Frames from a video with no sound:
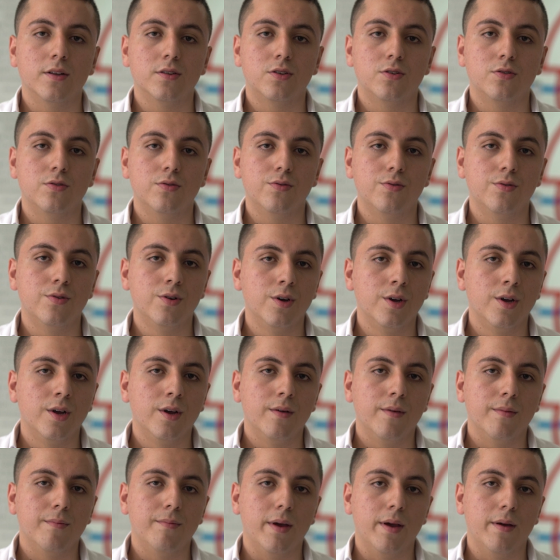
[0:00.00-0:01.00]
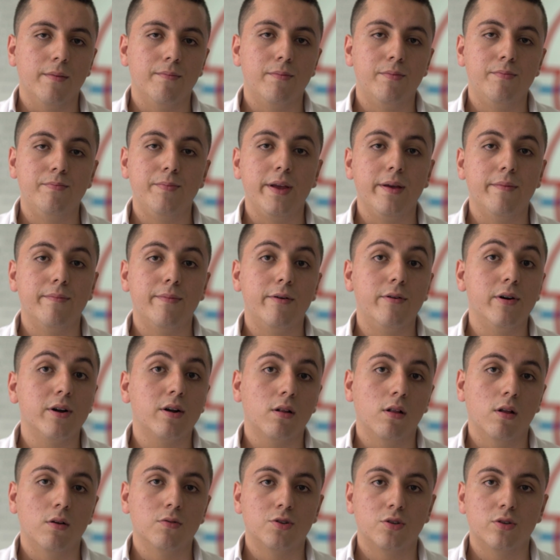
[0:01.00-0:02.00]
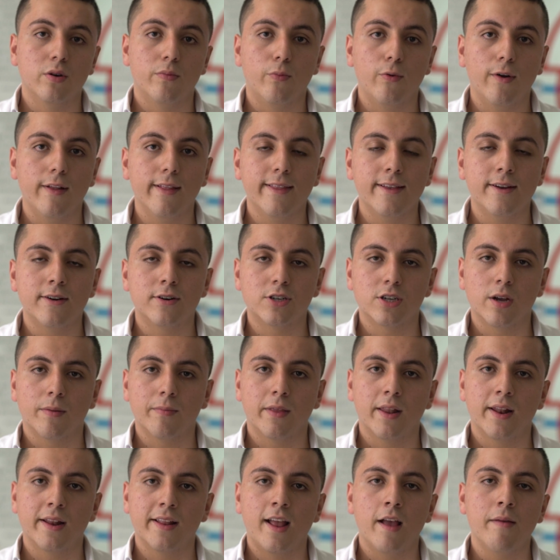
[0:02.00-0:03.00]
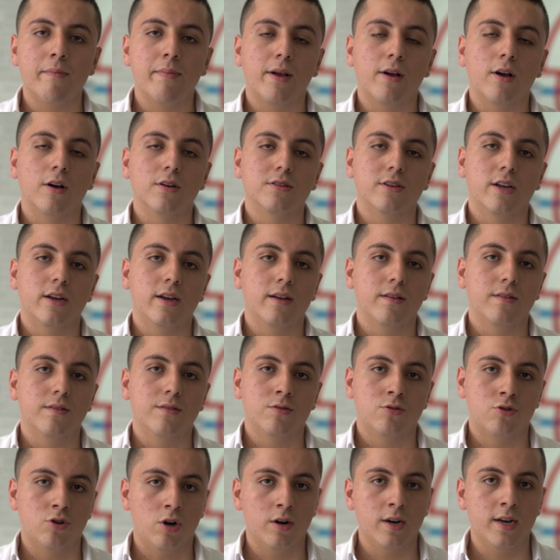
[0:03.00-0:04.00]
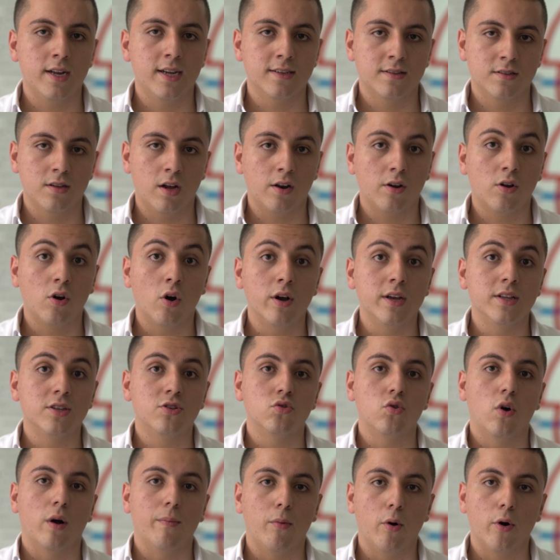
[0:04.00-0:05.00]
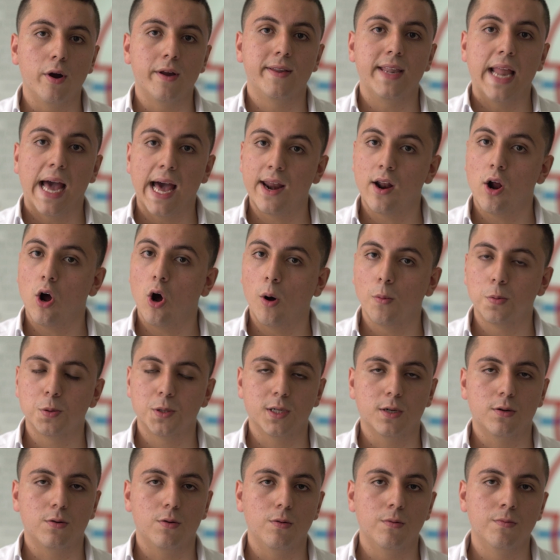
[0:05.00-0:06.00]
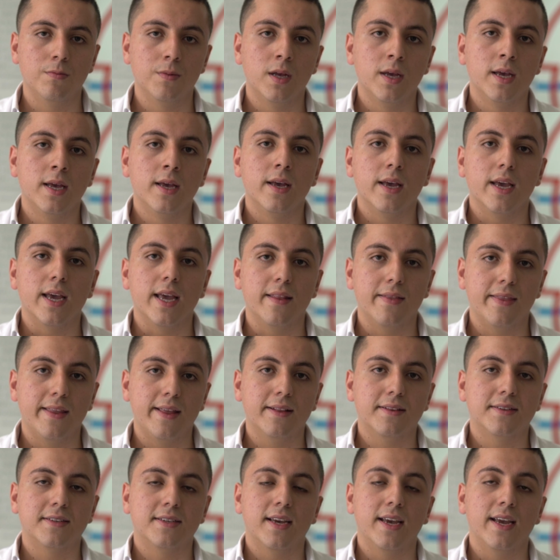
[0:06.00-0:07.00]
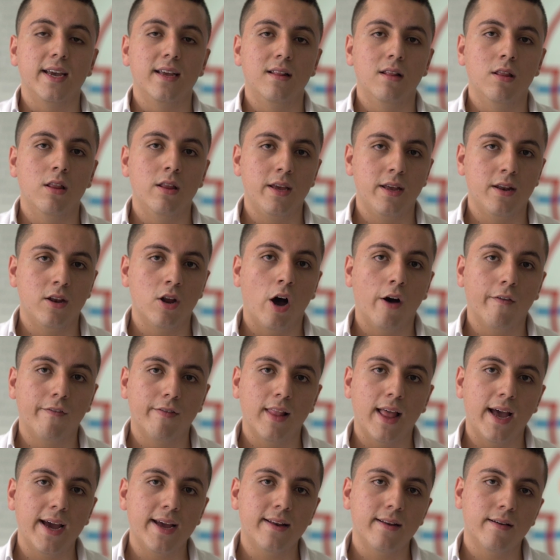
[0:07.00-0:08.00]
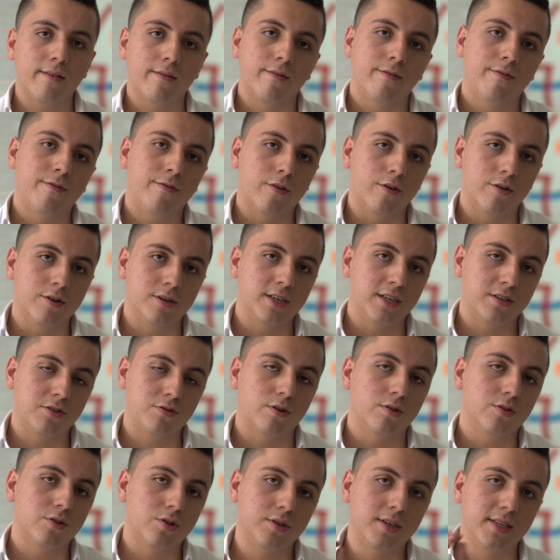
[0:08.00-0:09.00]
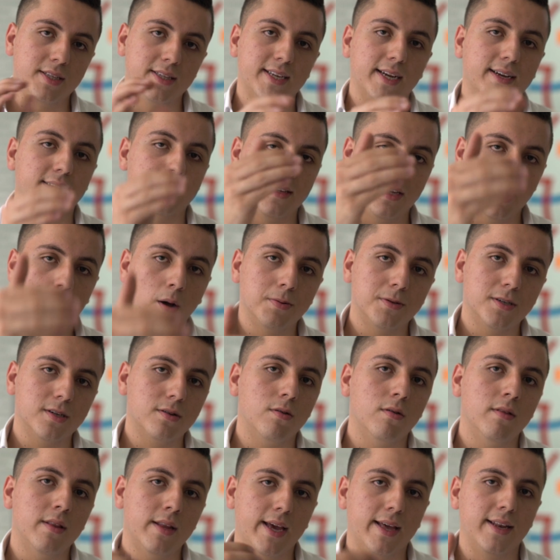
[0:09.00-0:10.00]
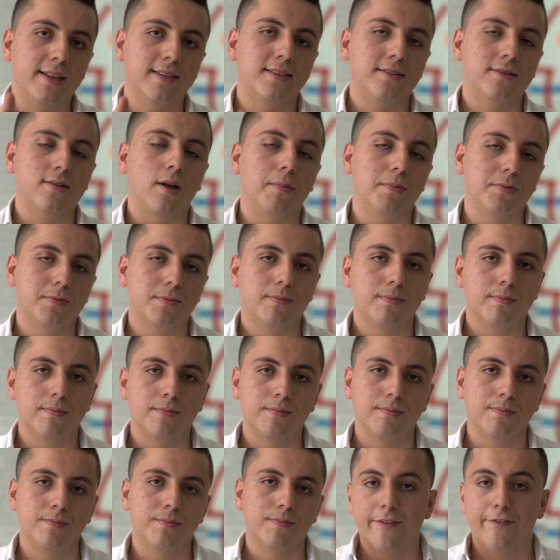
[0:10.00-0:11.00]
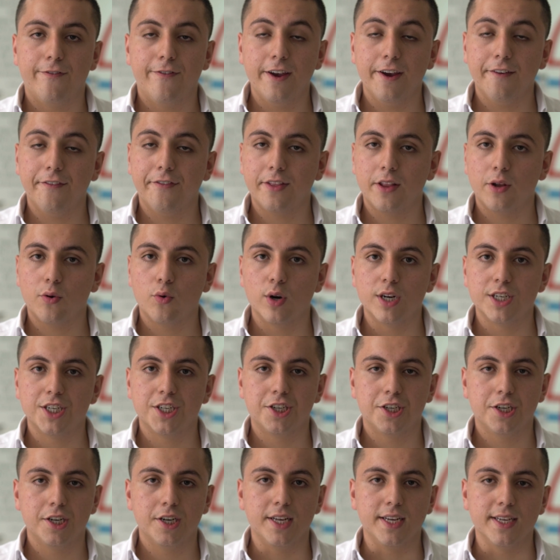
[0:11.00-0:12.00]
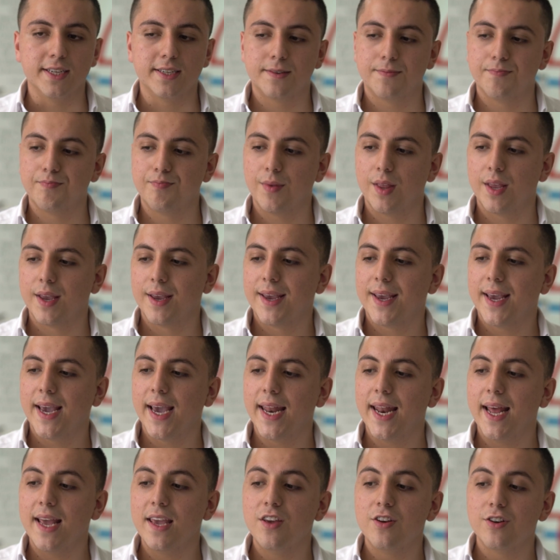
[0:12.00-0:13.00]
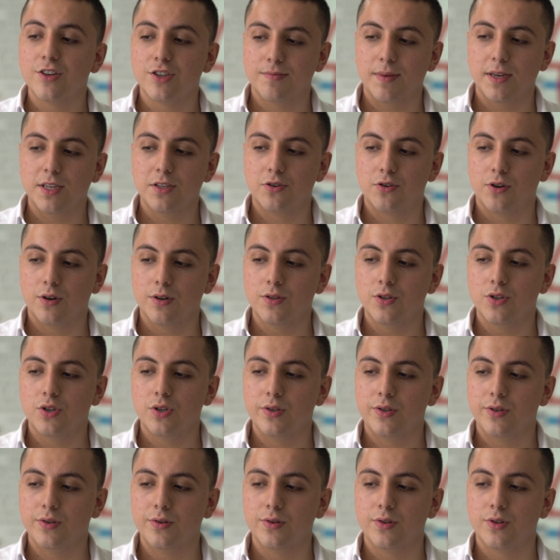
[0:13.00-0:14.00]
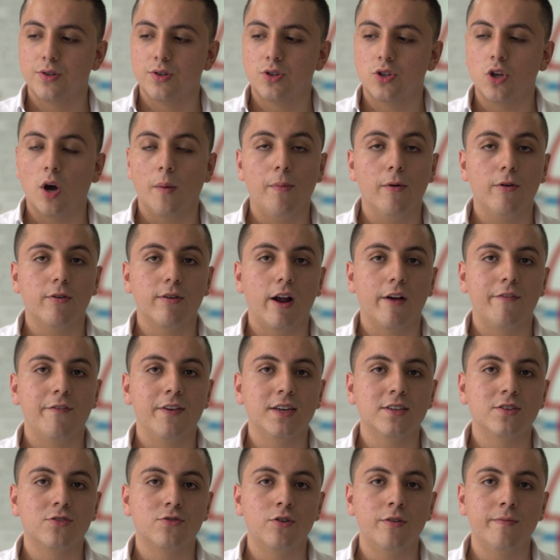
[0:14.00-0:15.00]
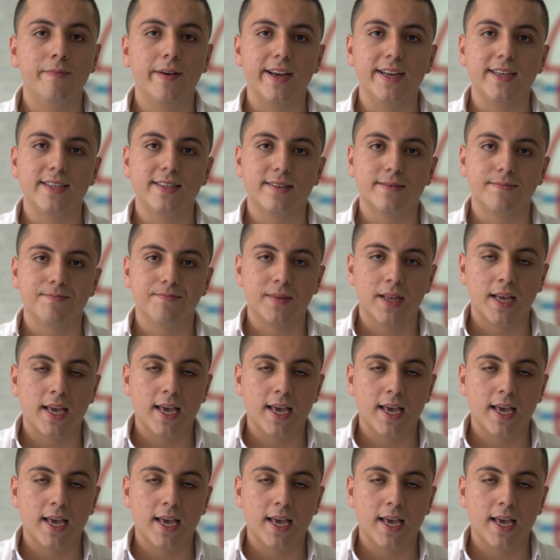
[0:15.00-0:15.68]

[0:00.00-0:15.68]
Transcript: not to be very close to a building or something like that, because the drone is not going to avoid that obstacle. It needs enough light for the drone to detect the obstacle and it stops. The fifth question is, can I use my drone to do topographic surveys?